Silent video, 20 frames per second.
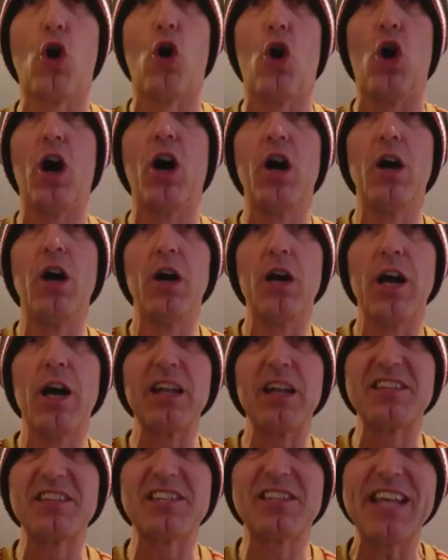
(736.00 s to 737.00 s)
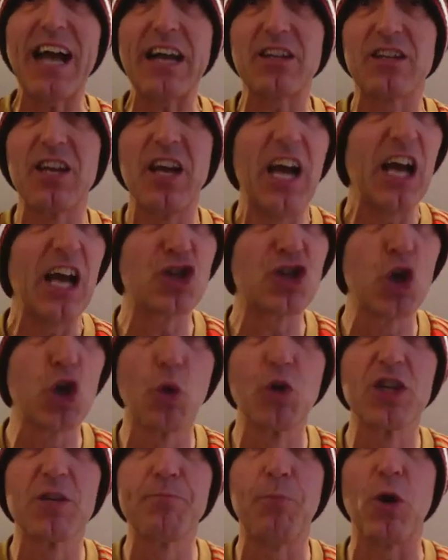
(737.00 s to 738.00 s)
door and sacked as
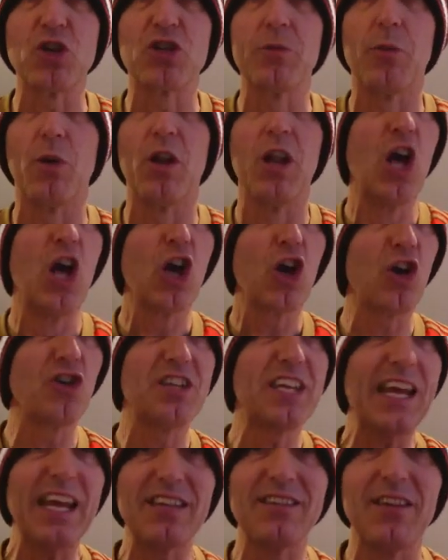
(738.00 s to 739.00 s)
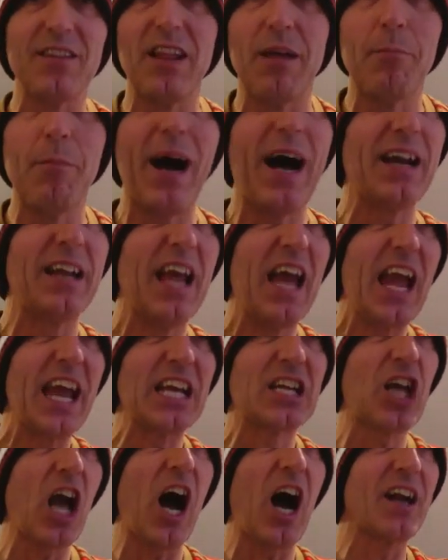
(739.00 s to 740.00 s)
soon as possible. Because he isn't the man.
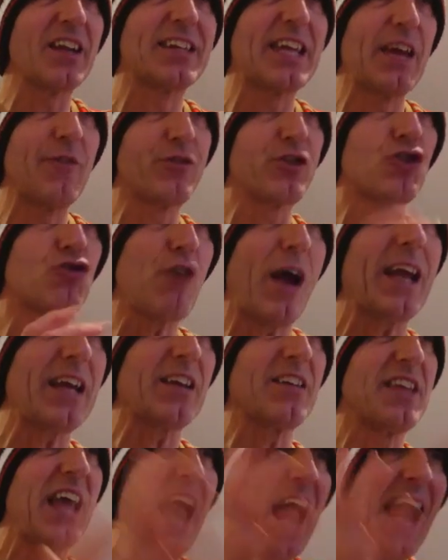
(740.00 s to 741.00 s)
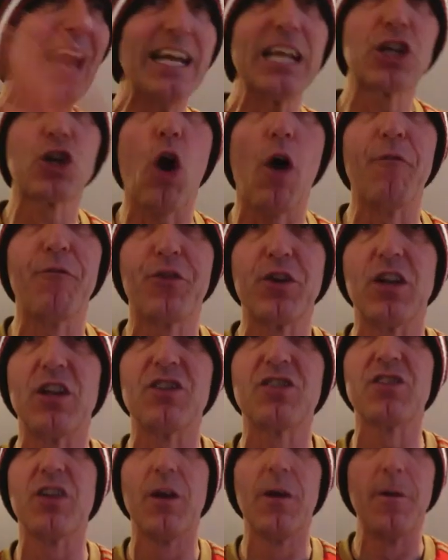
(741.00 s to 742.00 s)
He can't give strikers any
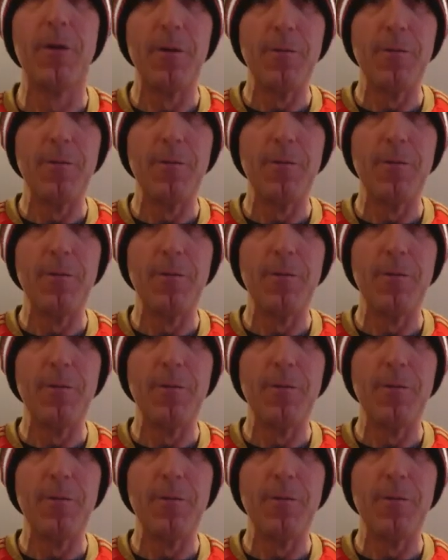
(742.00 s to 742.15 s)
confidence.